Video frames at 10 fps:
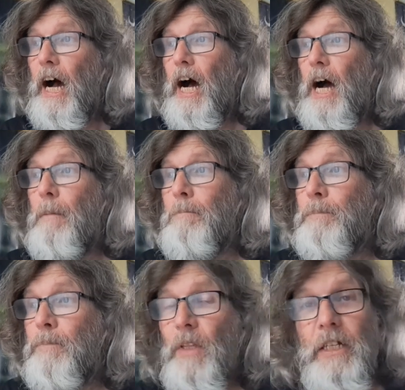
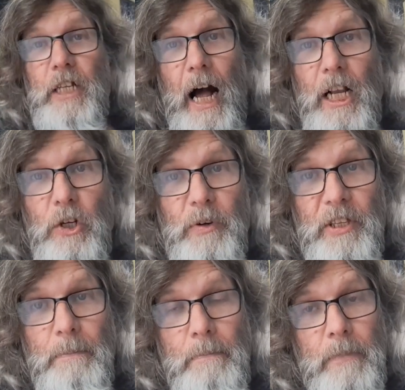um, the
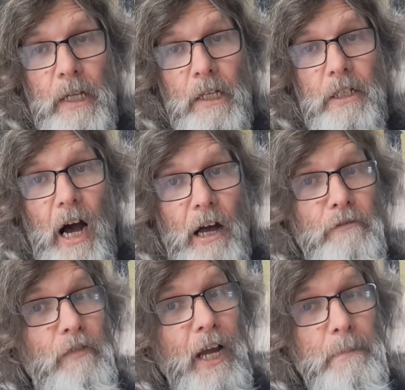algorithm
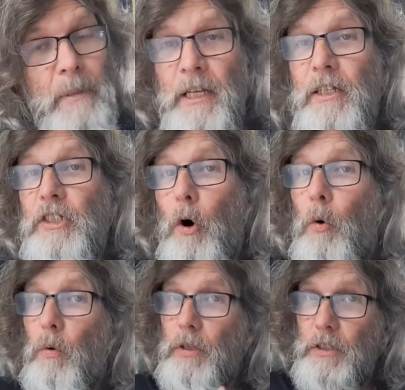can't find me.
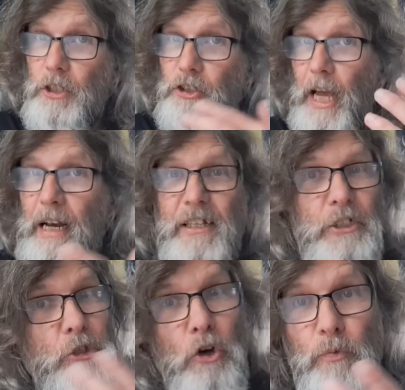So the channel
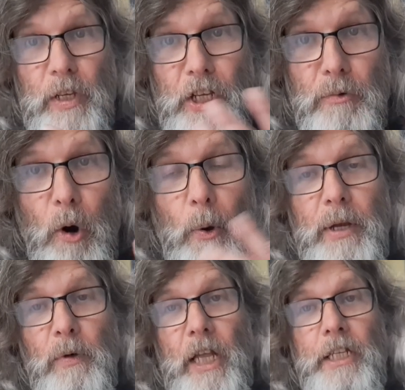is not really
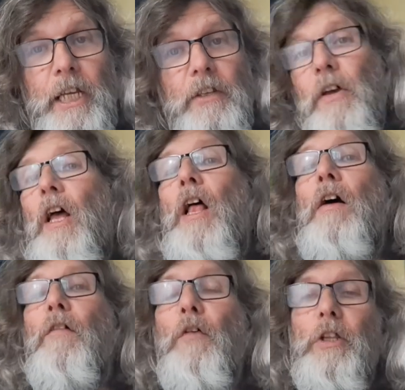growing. What I need
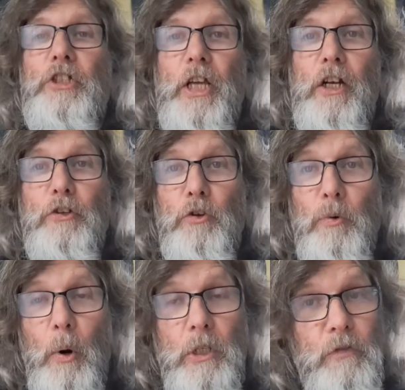for the channel to
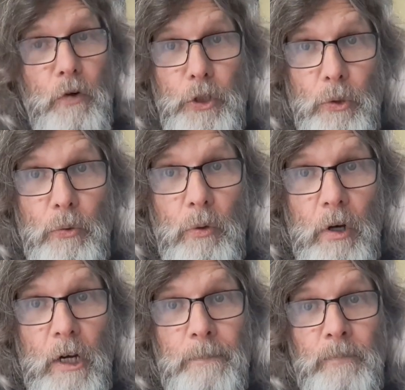grow is for
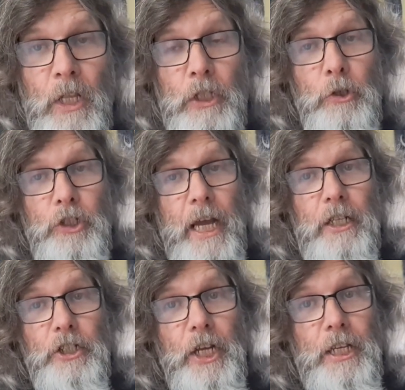you to share
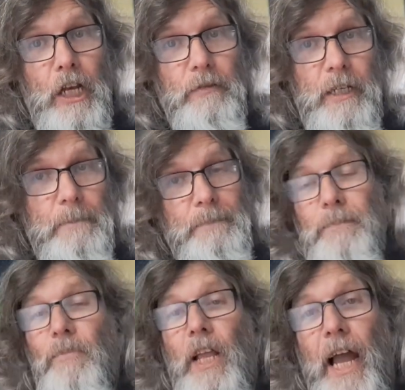the shit out of it
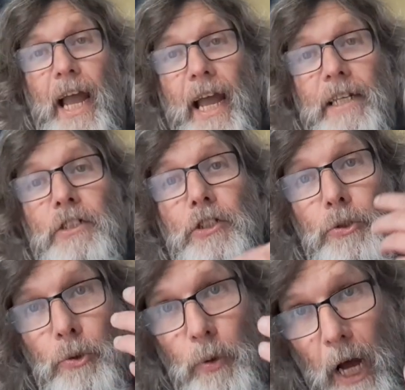and
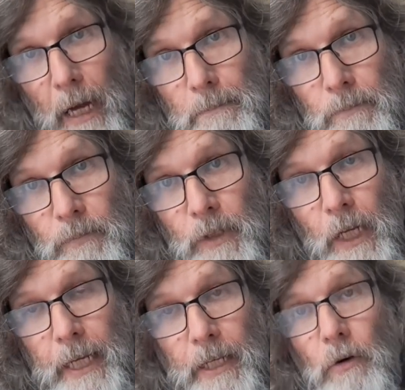to, um,
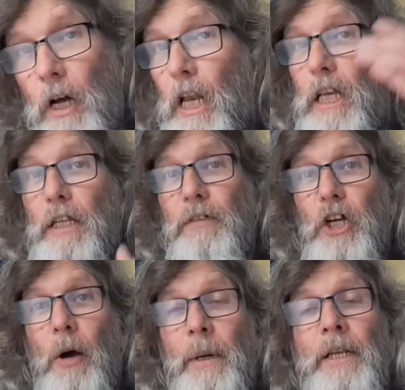you know, leave a
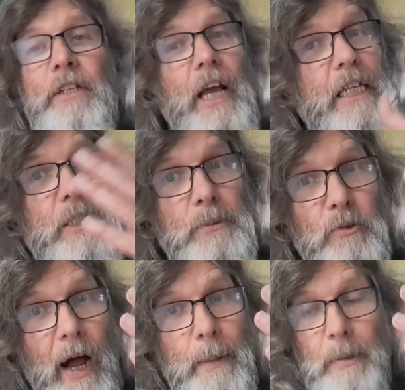comment and
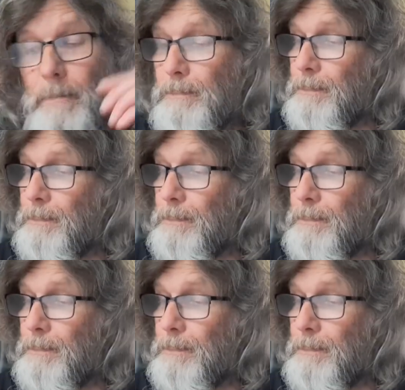subscribe.